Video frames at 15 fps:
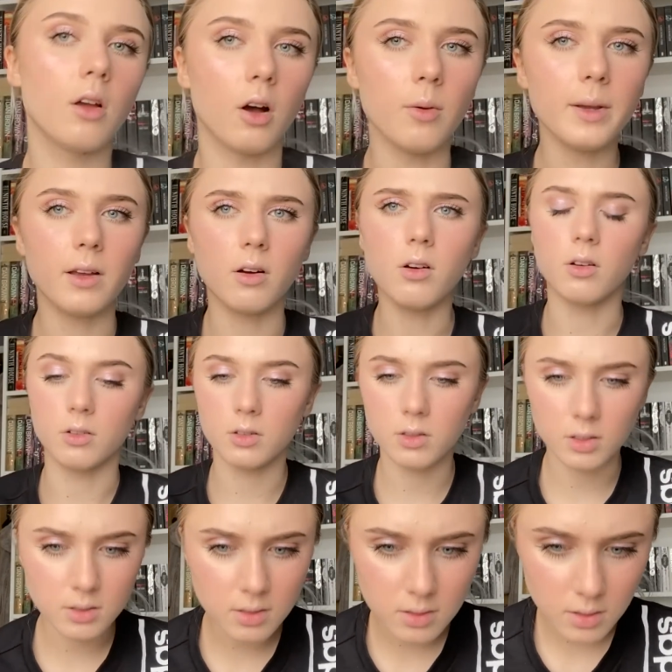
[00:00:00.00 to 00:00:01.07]
Oh my god,
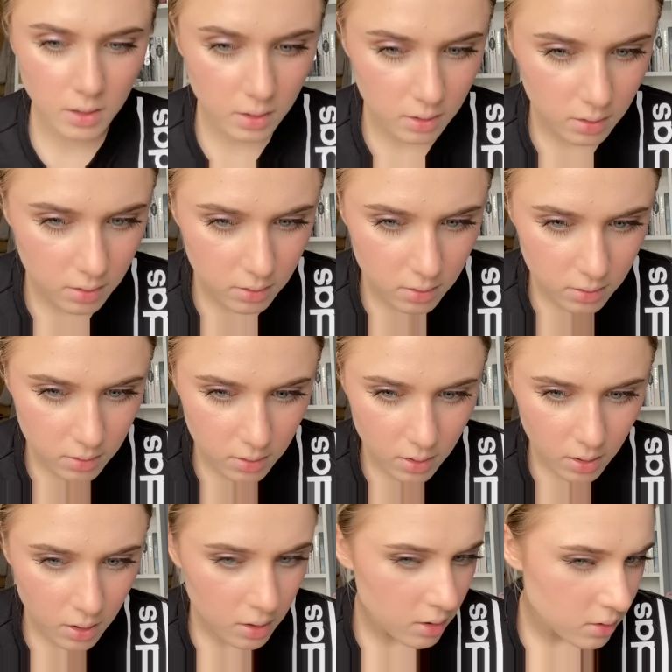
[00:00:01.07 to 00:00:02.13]
this is like
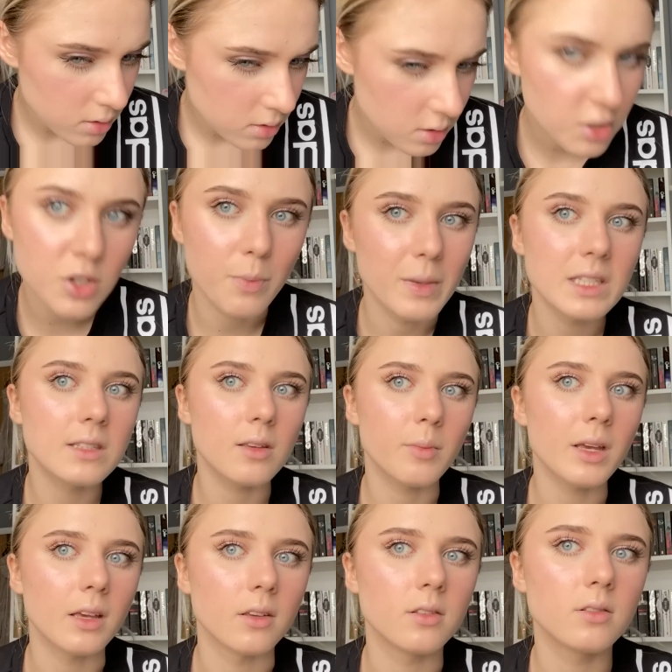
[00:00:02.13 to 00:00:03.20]
such a misty
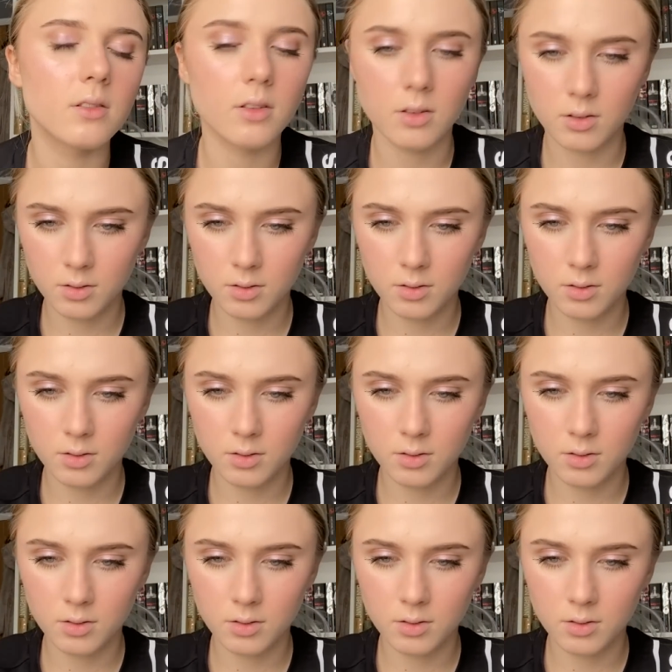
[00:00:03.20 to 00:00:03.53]
mist.